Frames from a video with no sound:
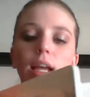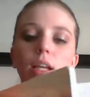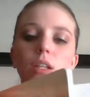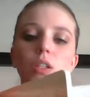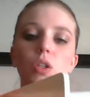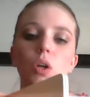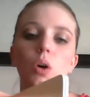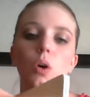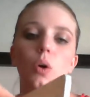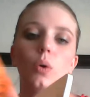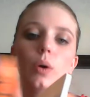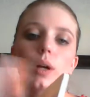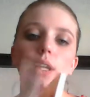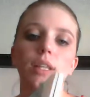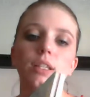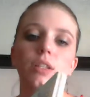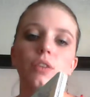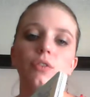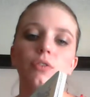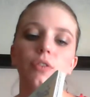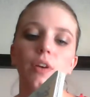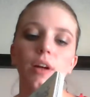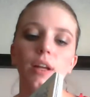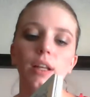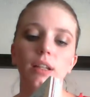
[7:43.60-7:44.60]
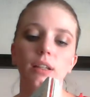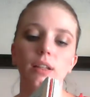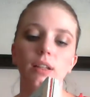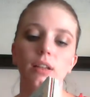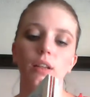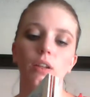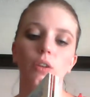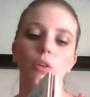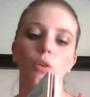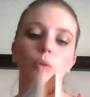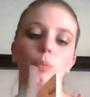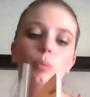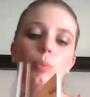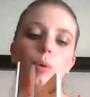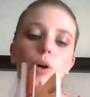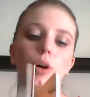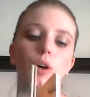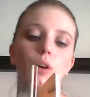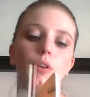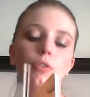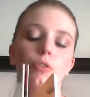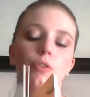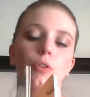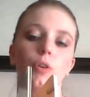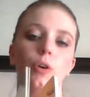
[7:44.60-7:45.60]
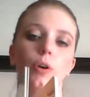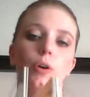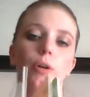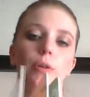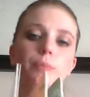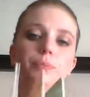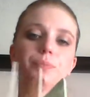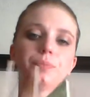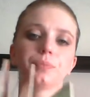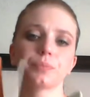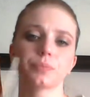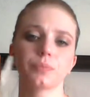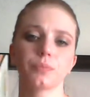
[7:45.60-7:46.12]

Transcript: So it's a fun little book for